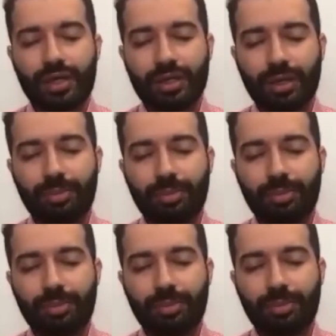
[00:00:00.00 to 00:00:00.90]

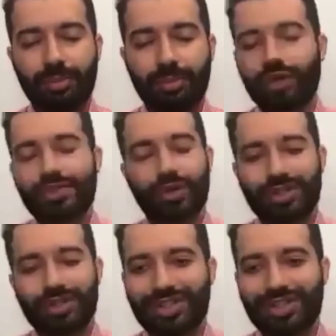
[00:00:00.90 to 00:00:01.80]
The coder is on his
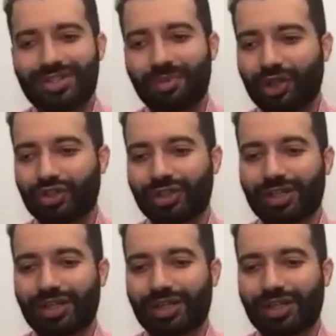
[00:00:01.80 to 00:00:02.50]
6th patient,